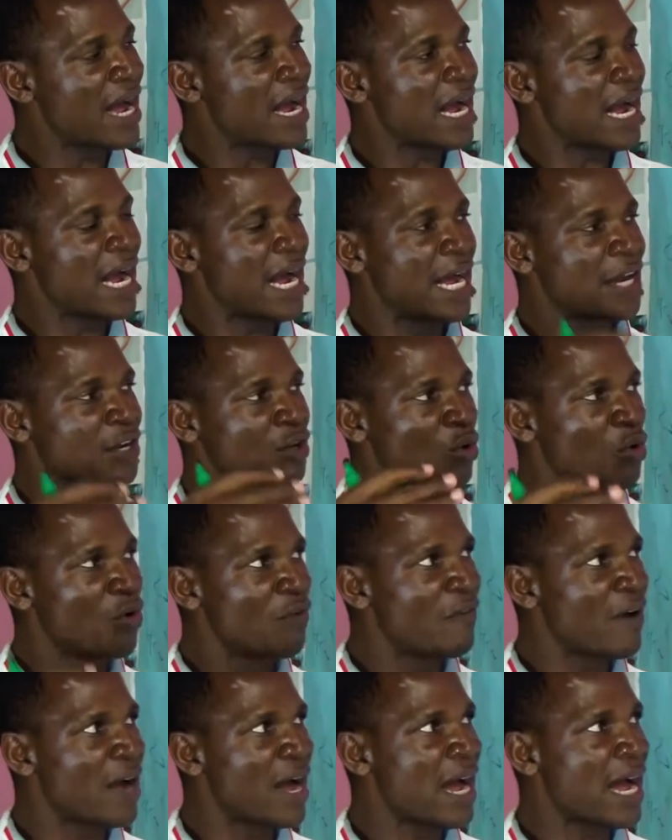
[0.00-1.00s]

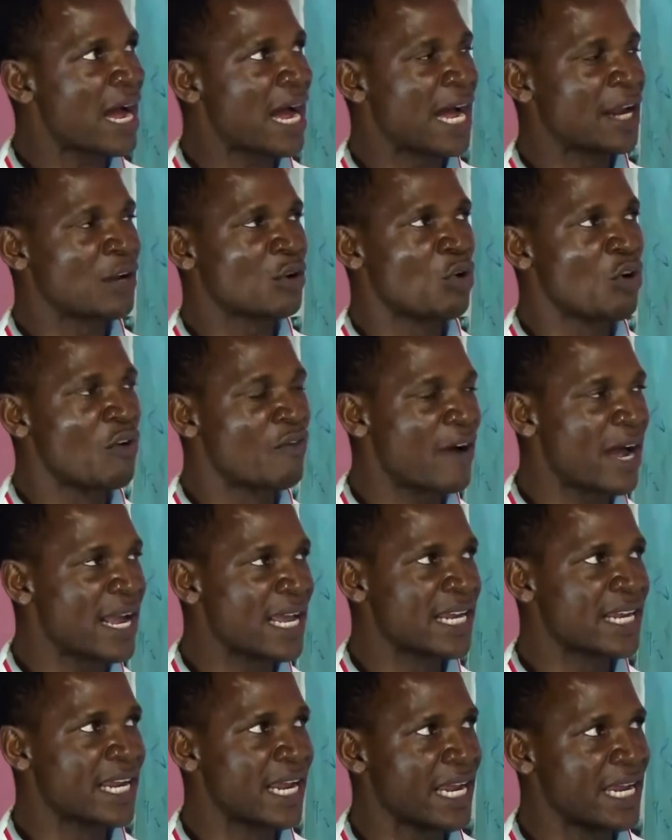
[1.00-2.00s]
over and over
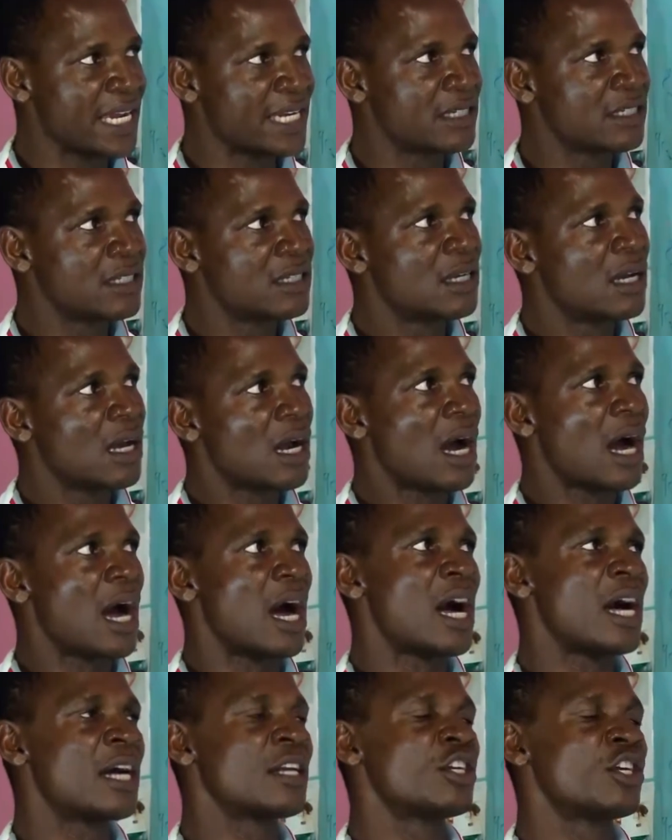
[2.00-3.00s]
and over
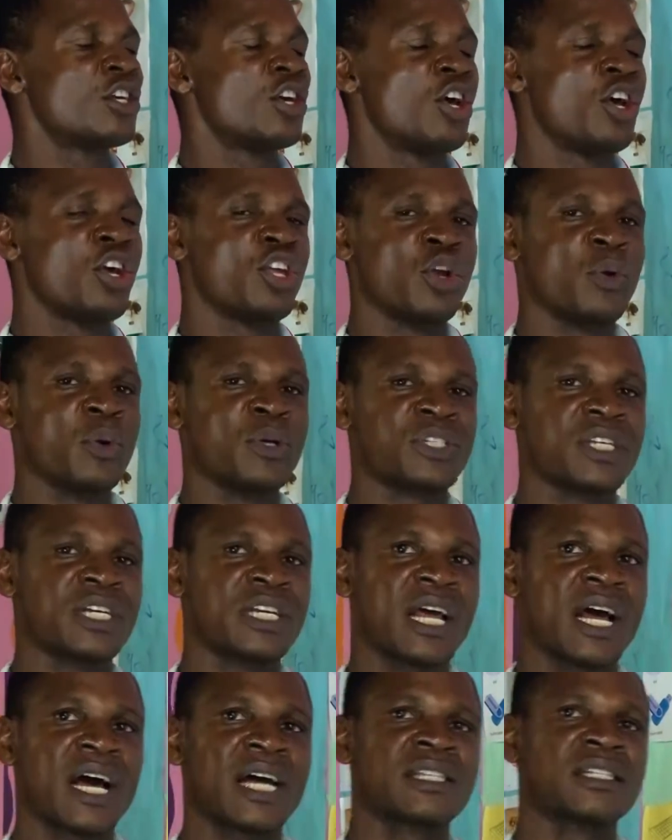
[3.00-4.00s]
again, and
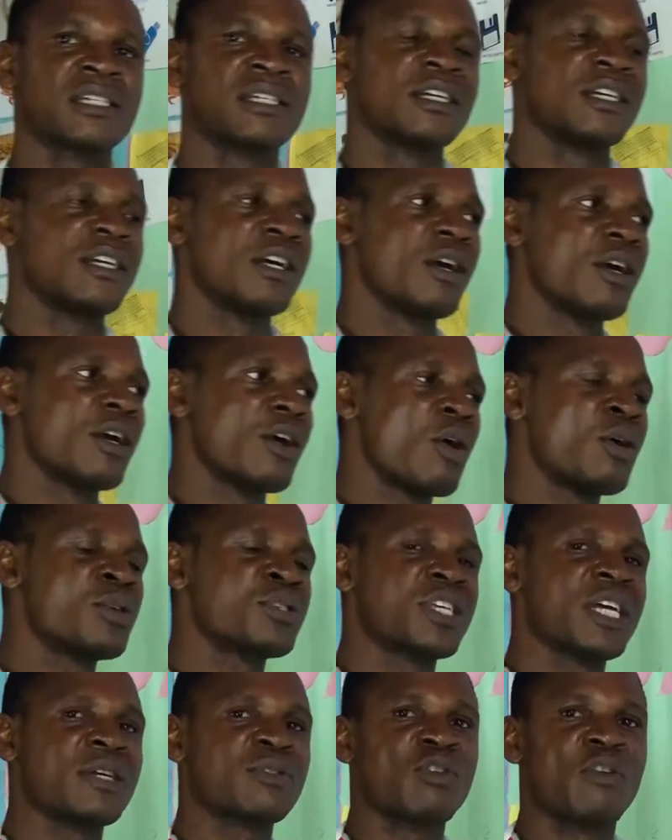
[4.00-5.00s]
you will see that
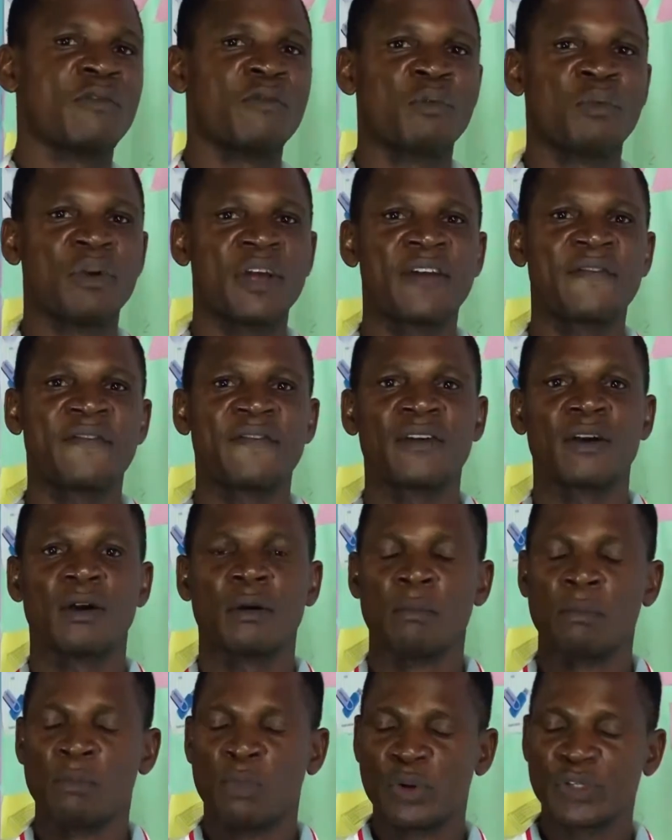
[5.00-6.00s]
concept of
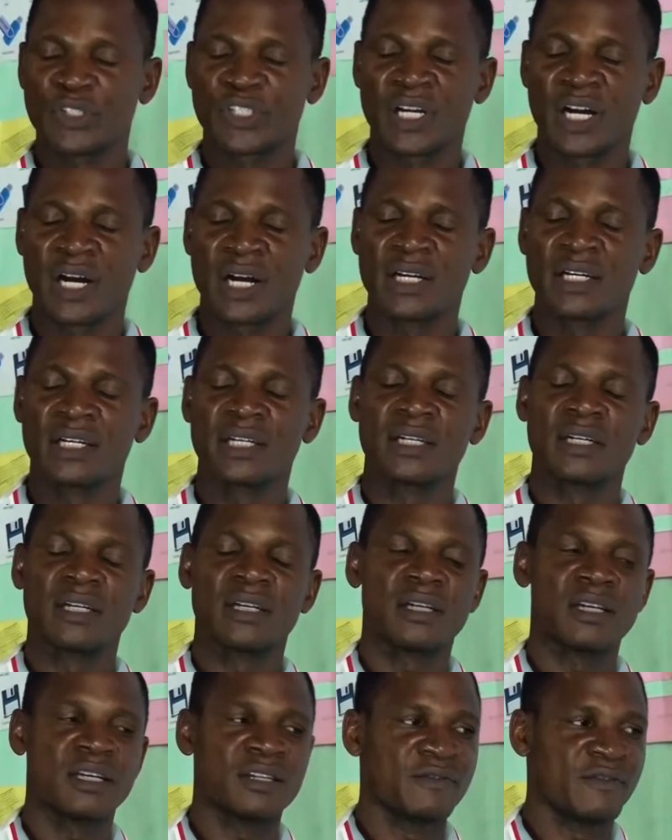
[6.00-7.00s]
wave
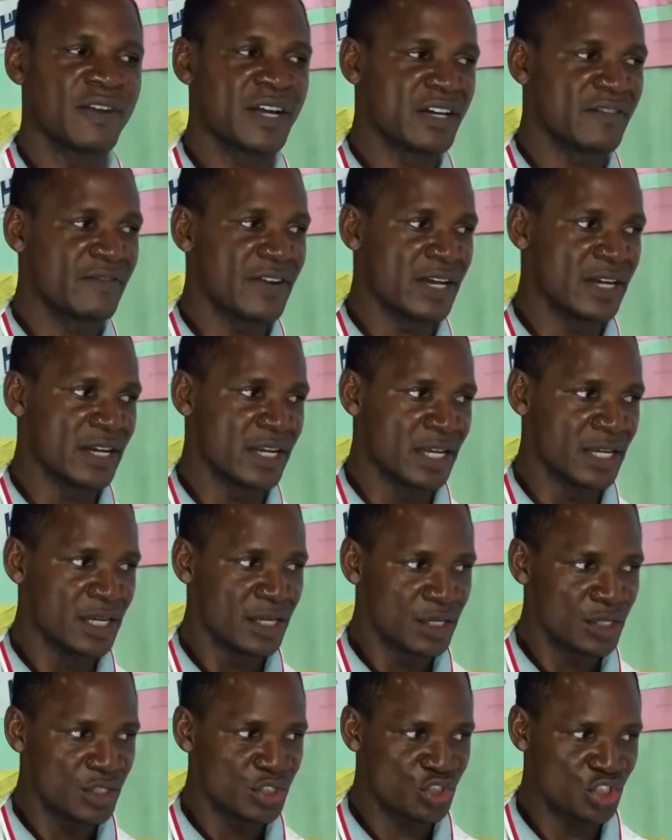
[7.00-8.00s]
motion is very,
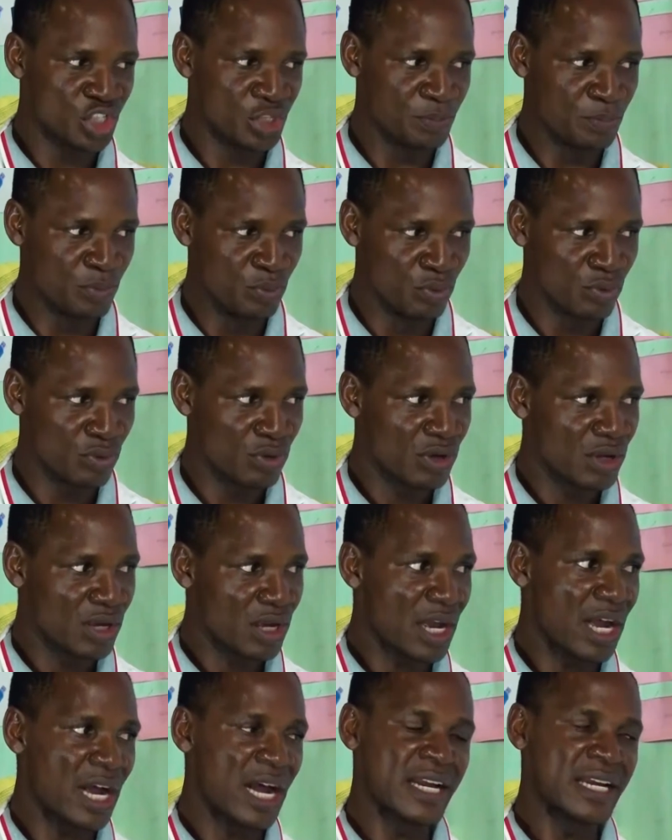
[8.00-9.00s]
very
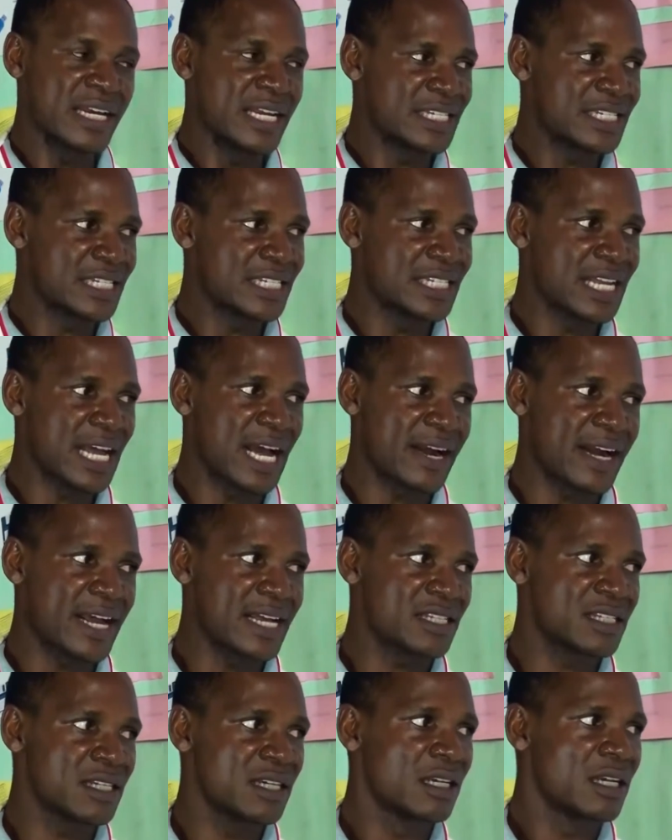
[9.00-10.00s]
simple and
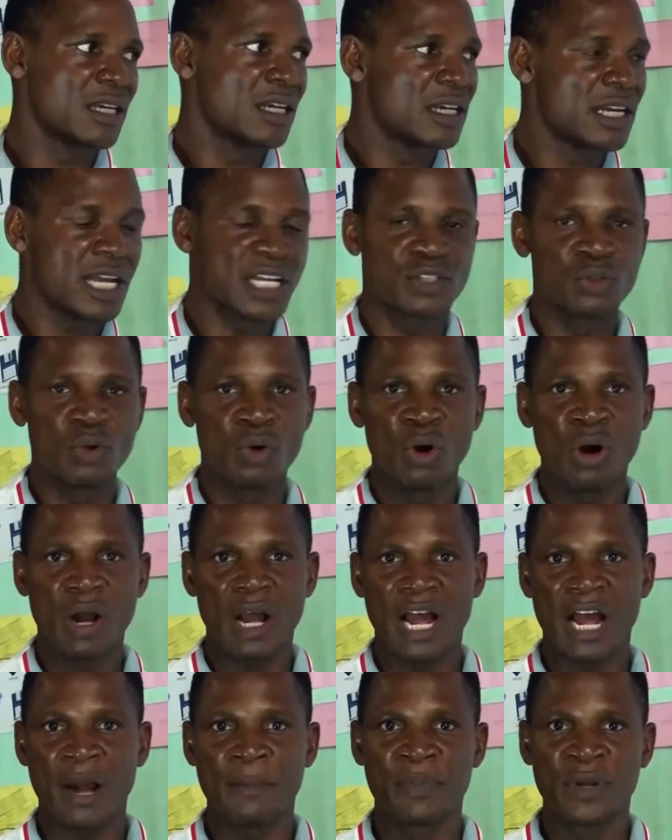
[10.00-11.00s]
is direct.
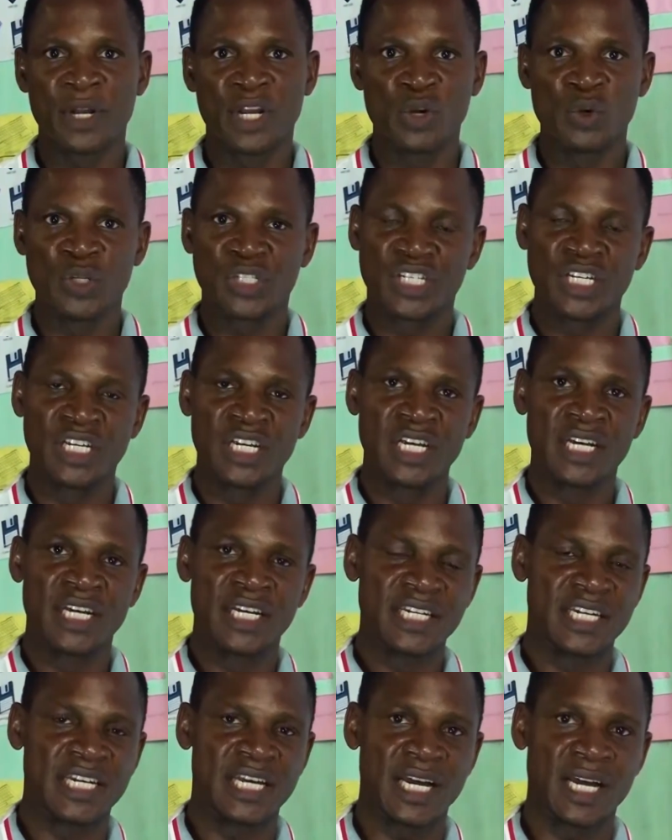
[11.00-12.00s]
There's no
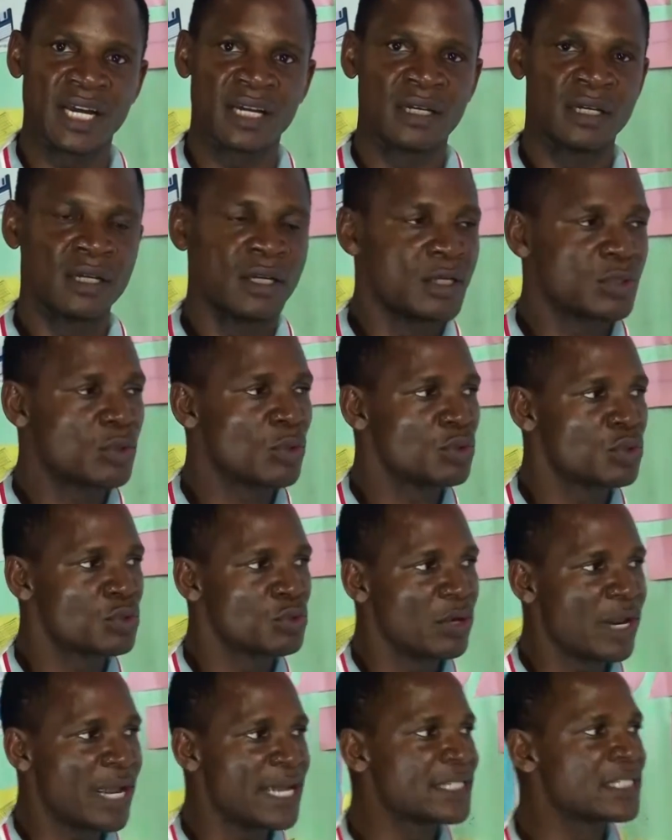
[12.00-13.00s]
ambiguity there.
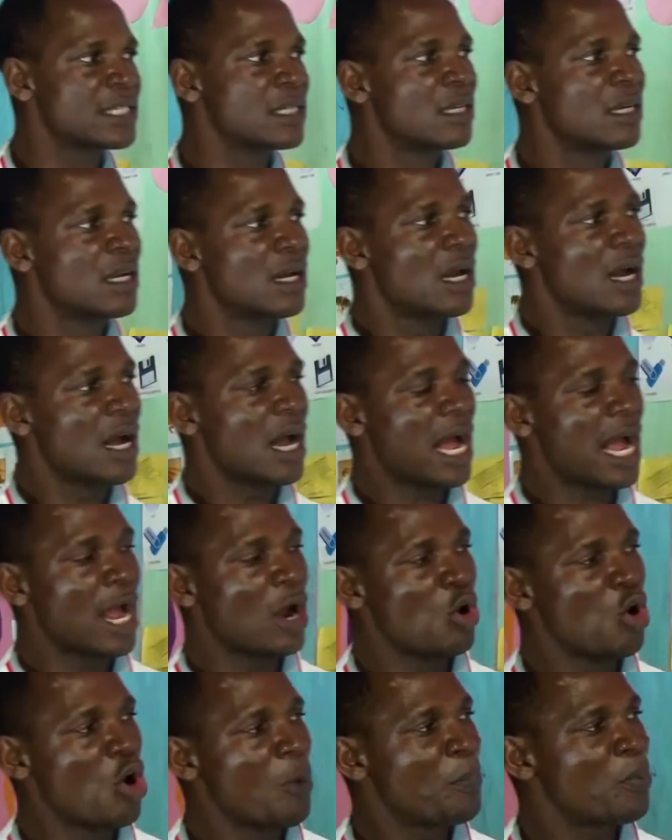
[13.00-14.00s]
So student,
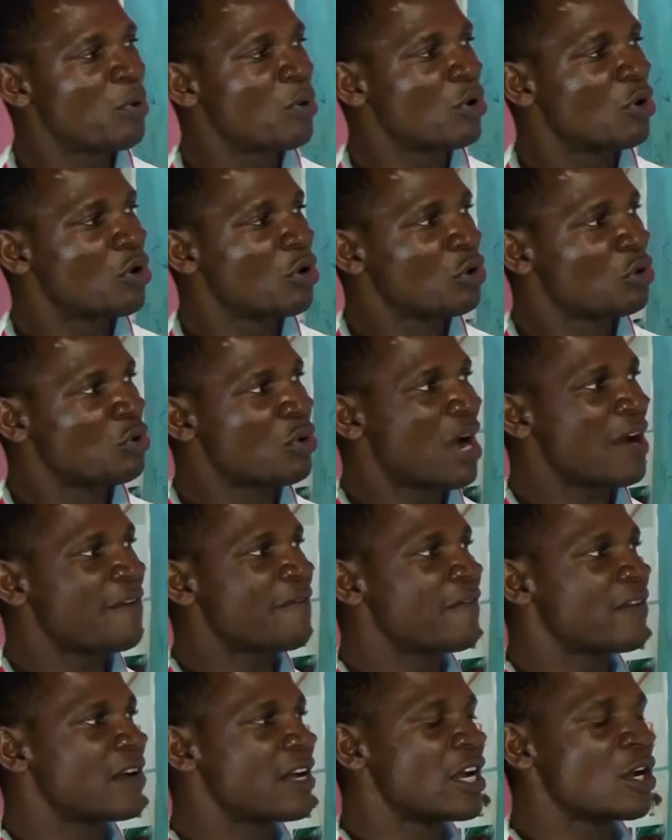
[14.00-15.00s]
I hope
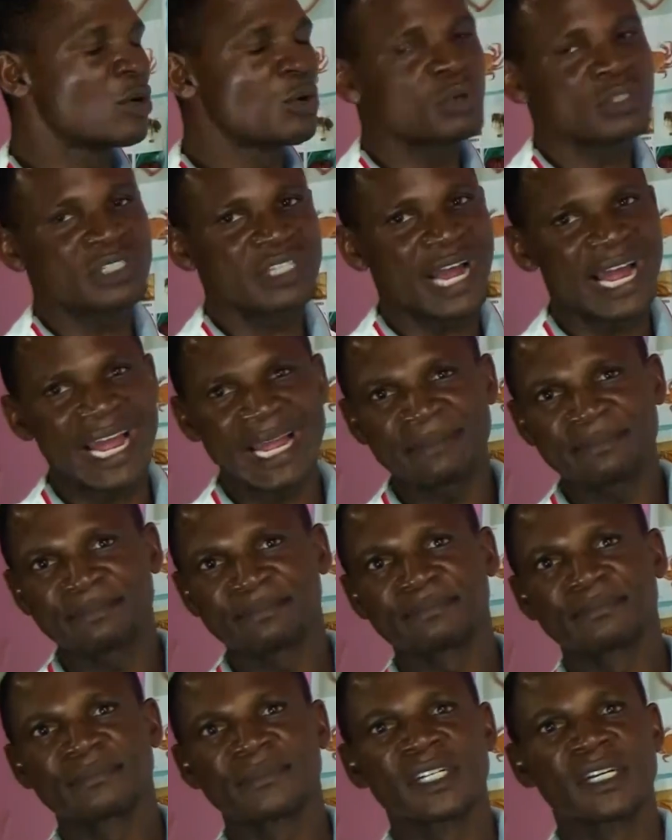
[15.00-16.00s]
you have a
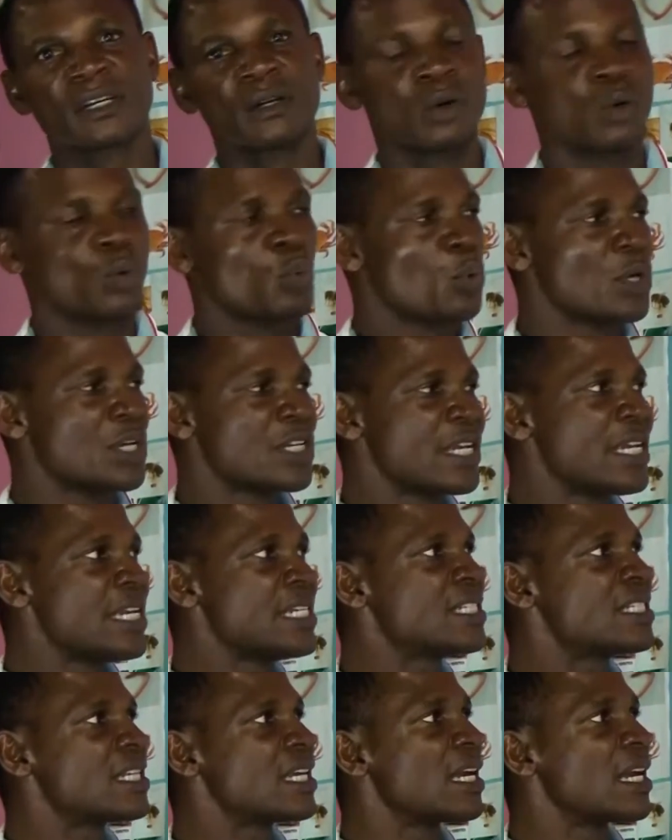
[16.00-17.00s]
good time
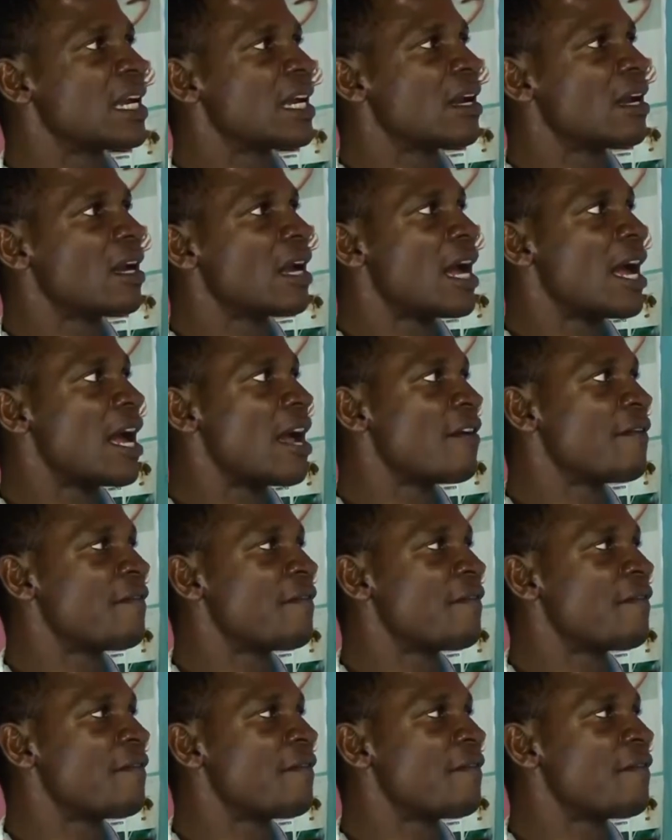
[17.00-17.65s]
with these